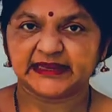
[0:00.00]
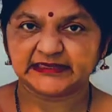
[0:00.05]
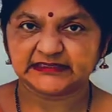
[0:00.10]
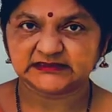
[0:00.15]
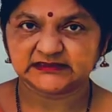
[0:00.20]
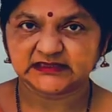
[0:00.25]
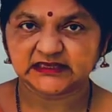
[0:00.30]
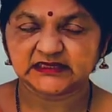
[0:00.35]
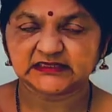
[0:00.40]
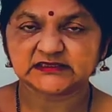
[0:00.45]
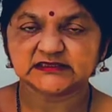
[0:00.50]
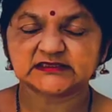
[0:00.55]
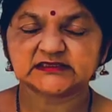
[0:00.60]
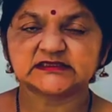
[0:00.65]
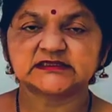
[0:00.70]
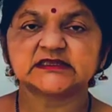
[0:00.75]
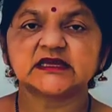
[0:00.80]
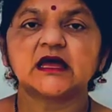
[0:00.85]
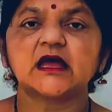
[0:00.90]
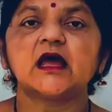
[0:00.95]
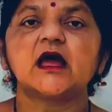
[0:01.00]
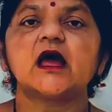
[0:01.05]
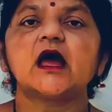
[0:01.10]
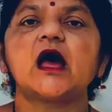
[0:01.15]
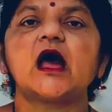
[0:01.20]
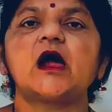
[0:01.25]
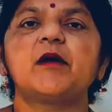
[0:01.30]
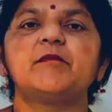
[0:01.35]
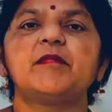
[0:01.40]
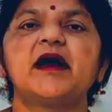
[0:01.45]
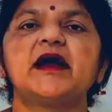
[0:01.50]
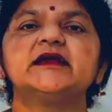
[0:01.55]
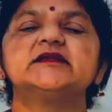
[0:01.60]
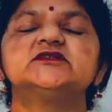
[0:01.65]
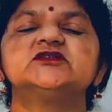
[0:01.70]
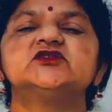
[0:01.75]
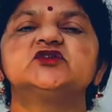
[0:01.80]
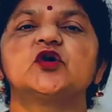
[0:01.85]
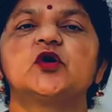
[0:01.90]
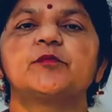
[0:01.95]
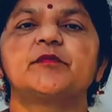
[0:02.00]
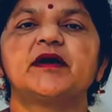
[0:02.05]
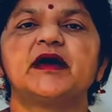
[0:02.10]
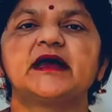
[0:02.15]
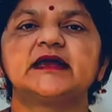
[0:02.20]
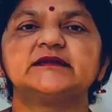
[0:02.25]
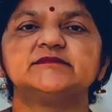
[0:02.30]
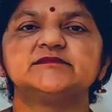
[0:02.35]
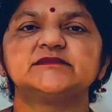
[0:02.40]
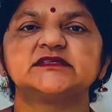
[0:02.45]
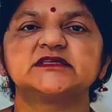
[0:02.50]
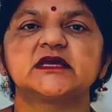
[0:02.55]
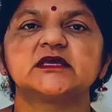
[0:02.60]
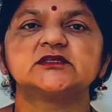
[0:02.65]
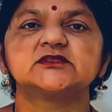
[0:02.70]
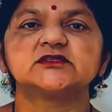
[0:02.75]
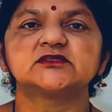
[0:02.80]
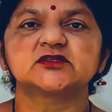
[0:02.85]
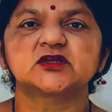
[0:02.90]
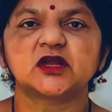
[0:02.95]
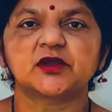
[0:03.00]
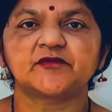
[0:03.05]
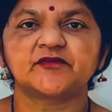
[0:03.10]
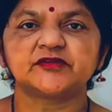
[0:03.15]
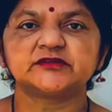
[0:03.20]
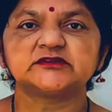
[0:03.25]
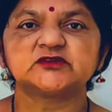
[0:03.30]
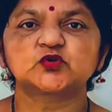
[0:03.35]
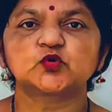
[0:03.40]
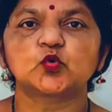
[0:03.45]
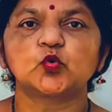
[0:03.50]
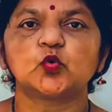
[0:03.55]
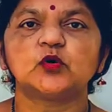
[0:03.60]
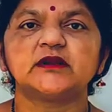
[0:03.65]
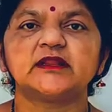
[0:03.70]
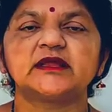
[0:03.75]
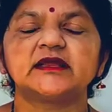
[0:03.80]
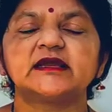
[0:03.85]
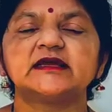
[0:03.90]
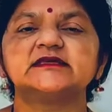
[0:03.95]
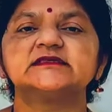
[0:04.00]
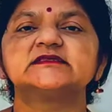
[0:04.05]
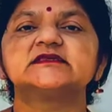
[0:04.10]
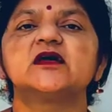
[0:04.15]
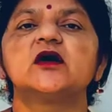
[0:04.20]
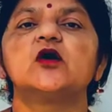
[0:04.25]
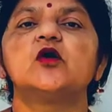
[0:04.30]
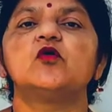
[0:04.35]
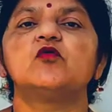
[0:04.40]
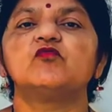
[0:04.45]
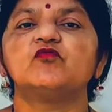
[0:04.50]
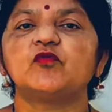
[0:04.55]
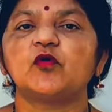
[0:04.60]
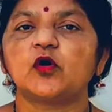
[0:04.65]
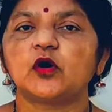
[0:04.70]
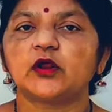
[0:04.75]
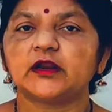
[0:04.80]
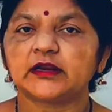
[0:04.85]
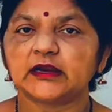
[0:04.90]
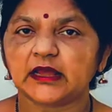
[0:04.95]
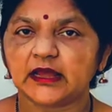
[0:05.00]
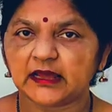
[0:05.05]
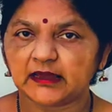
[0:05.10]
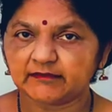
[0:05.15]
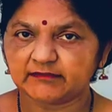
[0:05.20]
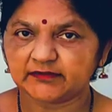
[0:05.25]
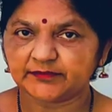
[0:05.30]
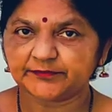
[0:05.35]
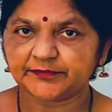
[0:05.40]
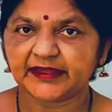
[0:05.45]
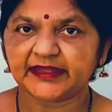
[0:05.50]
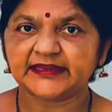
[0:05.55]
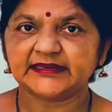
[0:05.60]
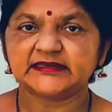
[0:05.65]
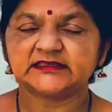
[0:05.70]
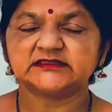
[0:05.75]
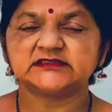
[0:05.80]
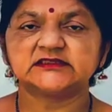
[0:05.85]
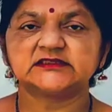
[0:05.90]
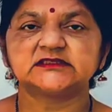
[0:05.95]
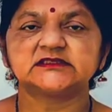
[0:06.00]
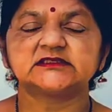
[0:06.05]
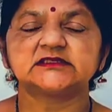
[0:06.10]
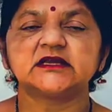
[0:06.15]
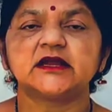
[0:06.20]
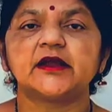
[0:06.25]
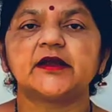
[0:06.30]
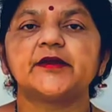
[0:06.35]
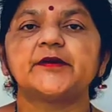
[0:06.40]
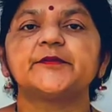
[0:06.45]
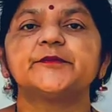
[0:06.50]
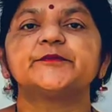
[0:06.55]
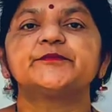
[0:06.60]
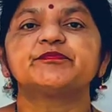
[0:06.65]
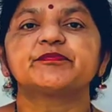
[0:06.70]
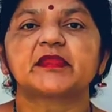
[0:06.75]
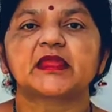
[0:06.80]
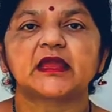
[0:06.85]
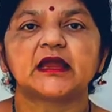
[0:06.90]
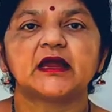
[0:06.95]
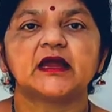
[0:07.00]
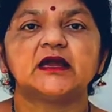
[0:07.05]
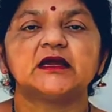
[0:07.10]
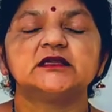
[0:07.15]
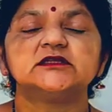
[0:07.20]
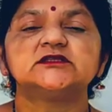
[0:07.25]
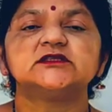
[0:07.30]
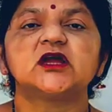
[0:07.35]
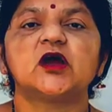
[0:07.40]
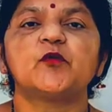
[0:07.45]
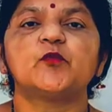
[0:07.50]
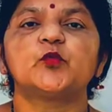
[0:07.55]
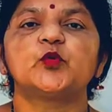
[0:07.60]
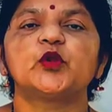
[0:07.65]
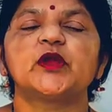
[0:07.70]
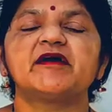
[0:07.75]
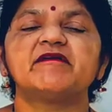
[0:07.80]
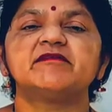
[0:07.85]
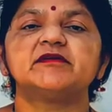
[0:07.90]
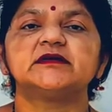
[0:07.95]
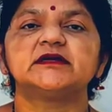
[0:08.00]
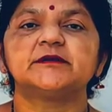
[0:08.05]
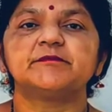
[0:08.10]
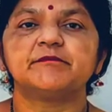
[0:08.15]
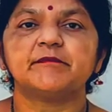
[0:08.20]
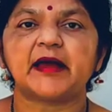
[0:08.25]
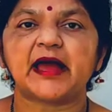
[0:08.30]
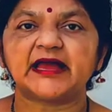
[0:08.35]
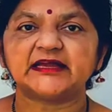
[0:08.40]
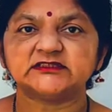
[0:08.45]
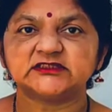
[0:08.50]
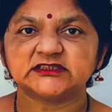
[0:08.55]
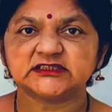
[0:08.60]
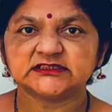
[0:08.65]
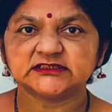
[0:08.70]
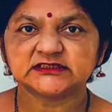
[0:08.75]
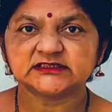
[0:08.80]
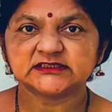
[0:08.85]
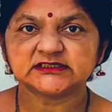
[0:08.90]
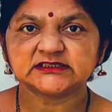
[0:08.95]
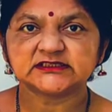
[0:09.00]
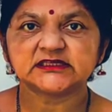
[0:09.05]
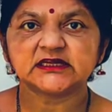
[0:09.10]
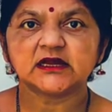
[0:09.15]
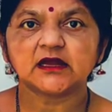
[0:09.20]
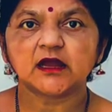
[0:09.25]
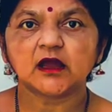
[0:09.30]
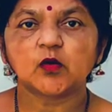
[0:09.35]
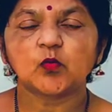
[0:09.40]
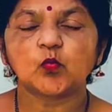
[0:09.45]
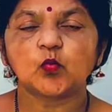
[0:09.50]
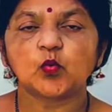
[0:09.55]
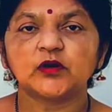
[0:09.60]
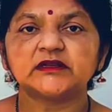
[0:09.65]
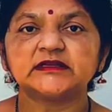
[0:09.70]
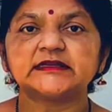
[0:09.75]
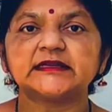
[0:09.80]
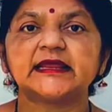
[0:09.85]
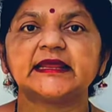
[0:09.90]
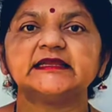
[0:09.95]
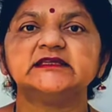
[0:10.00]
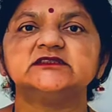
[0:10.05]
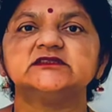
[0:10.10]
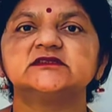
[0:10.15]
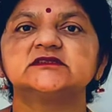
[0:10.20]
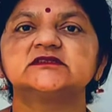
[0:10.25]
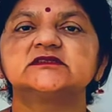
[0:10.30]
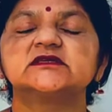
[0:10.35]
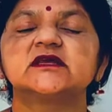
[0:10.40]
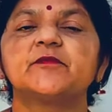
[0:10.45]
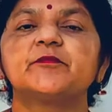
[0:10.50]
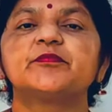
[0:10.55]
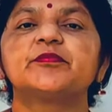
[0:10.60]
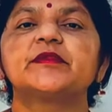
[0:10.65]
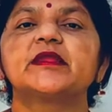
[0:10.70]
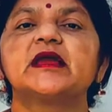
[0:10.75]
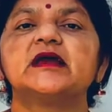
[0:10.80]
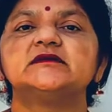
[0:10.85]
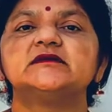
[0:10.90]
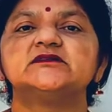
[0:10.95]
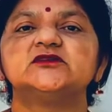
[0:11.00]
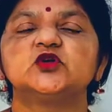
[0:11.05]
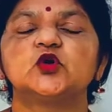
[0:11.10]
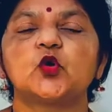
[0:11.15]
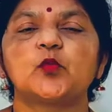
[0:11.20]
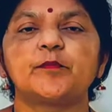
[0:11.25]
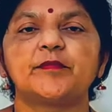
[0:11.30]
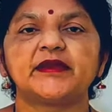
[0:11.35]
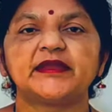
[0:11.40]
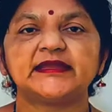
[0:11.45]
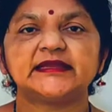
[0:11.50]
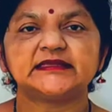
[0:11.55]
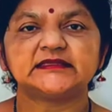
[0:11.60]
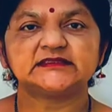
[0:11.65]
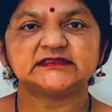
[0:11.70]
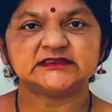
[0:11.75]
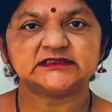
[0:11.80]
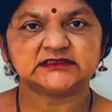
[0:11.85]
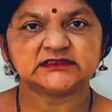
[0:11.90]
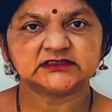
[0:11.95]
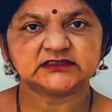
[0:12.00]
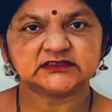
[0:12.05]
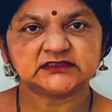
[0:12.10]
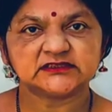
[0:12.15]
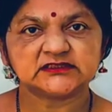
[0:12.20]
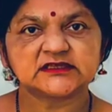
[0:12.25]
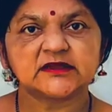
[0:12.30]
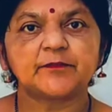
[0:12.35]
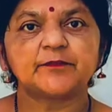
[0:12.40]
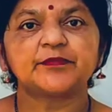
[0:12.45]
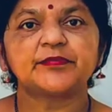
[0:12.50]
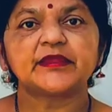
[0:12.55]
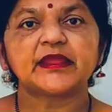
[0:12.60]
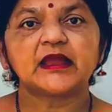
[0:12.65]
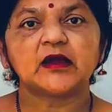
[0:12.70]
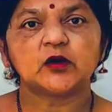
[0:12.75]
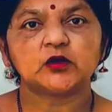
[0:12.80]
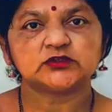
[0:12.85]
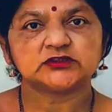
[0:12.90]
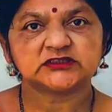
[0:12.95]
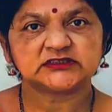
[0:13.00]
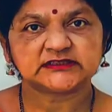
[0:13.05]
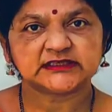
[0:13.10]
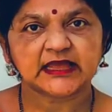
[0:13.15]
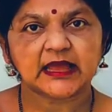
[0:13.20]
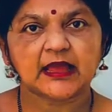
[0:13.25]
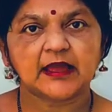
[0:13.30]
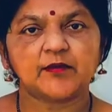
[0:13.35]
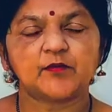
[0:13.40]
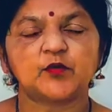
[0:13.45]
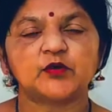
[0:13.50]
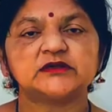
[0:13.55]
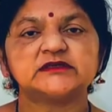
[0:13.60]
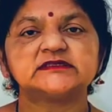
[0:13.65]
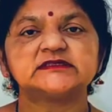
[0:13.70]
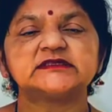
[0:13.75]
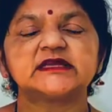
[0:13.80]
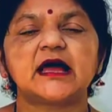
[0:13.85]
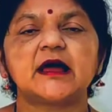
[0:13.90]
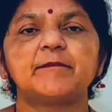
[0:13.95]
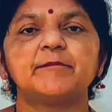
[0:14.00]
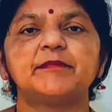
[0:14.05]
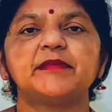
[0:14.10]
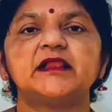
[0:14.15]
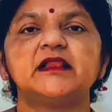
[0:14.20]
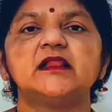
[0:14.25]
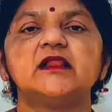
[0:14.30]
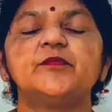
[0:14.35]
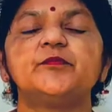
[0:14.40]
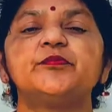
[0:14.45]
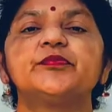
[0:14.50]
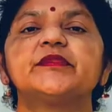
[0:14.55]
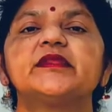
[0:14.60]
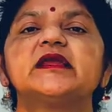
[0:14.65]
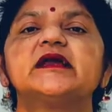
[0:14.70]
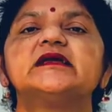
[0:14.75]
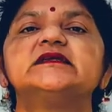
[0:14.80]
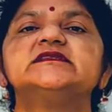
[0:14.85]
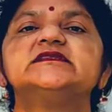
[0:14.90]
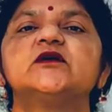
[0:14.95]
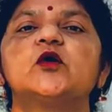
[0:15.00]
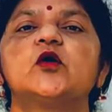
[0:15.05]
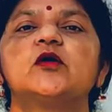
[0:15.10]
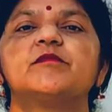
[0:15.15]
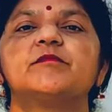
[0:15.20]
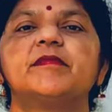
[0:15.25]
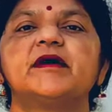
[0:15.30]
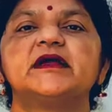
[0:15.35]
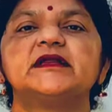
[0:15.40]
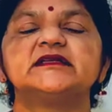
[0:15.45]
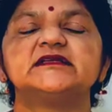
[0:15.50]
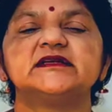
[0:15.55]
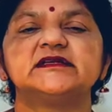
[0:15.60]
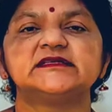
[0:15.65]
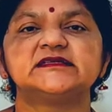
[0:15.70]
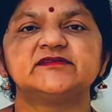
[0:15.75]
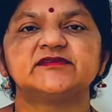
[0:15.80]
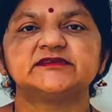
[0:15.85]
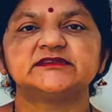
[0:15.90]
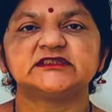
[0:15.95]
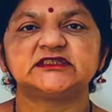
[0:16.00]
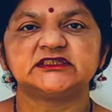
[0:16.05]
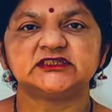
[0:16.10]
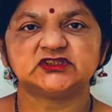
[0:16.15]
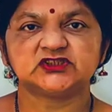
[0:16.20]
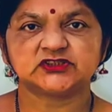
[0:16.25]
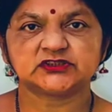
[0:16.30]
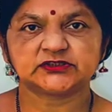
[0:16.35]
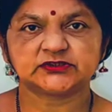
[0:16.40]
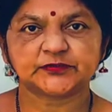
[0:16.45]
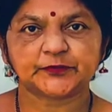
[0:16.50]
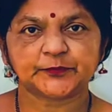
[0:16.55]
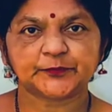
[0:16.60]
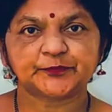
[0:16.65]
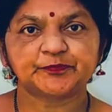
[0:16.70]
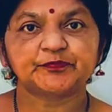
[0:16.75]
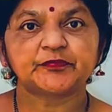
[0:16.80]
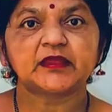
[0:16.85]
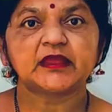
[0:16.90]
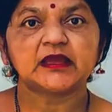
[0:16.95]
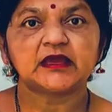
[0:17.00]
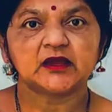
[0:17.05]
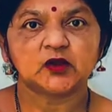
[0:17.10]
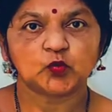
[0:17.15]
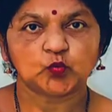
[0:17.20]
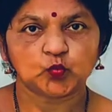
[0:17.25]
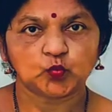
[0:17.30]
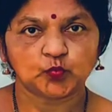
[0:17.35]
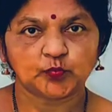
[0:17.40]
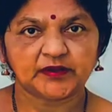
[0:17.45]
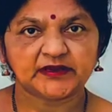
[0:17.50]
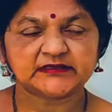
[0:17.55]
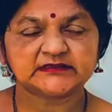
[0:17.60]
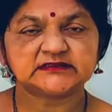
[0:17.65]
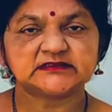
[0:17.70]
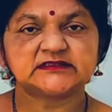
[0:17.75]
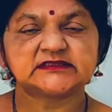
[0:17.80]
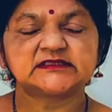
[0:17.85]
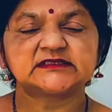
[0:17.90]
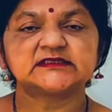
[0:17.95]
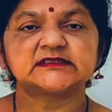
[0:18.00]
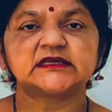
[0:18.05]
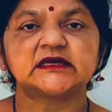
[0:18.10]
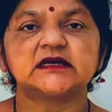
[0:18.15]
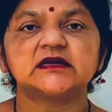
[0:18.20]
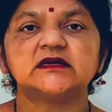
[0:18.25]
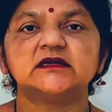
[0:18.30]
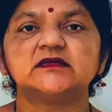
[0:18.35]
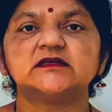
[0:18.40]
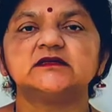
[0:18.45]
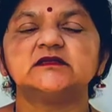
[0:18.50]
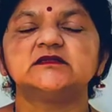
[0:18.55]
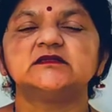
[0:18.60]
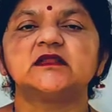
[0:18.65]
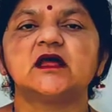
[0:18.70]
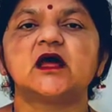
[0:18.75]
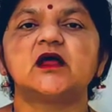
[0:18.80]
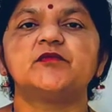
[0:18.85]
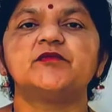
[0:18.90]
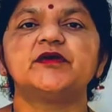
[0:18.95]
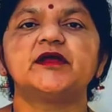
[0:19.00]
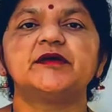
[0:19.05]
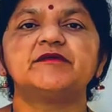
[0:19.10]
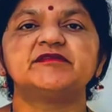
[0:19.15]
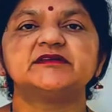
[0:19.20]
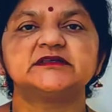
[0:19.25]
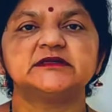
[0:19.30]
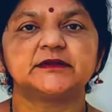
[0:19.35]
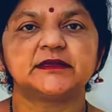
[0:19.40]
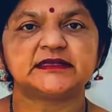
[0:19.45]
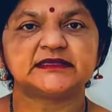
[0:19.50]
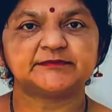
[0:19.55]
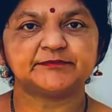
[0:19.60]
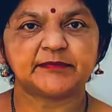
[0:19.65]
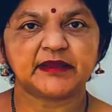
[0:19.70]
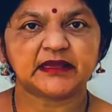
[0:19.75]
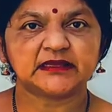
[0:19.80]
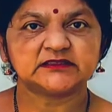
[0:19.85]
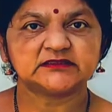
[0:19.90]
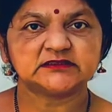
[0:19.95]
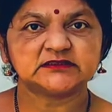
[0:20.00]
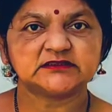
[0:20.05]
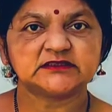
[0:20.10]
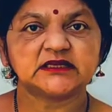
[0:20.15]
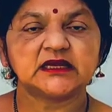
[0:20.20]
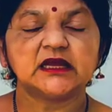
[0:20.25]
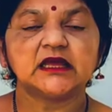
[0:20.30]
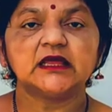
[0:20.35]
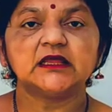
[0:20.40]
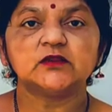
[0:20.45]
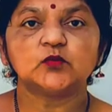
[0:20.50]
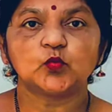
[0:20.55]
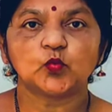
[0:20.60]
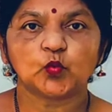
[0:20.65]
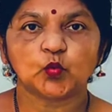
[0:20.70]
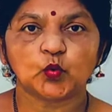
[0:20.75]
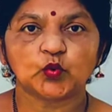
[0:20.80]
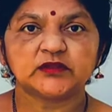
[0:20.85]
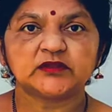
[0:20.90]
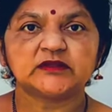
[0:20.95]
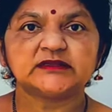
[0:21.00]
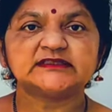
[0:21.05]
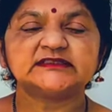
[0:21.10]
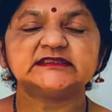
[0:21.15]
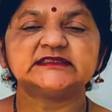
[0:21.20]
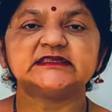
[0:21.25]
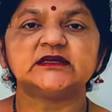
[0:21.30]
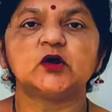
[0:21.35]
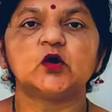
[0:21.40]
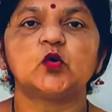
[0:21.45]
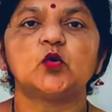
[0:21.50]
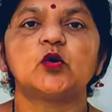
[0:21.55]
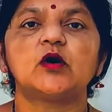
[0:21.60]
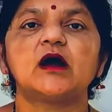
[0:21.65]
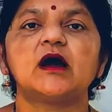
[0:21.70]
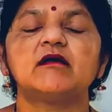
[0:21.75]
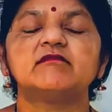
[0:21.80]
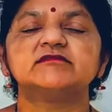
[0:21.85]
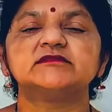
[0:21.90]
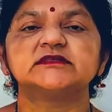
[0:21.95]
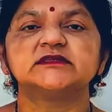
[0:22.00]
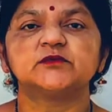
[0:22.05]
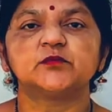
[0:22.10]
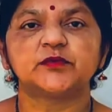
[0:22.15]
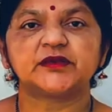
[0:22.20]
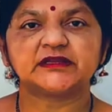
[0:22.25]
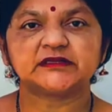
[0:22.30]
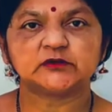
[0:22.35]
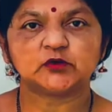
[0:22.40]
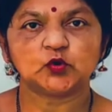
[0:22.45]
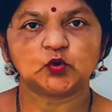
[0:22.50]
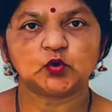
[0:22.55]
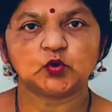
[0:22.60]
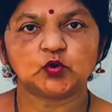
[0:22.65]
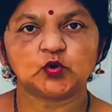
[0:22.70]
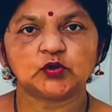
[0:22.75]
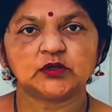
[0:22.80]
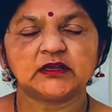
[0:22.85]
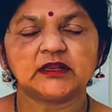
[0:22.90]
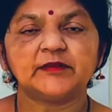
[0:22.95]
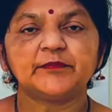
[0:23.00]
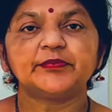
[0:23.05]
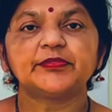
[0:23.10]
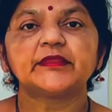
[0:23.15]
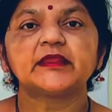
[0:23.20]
teaching us, and sometimes even scolding us for our good. But have you ever imagined your teachers beyond being teachers? For example, think of your favorite teacher or teachers. Have you ever imagined where do they go after school?